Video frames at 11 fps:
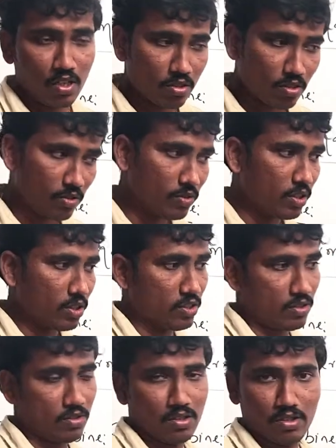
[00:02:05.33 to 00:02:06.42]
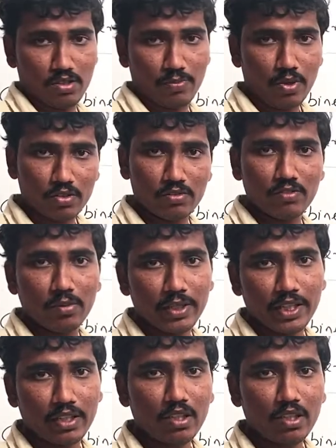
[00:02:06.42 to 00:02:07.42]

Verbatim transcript: how the uh, process will be.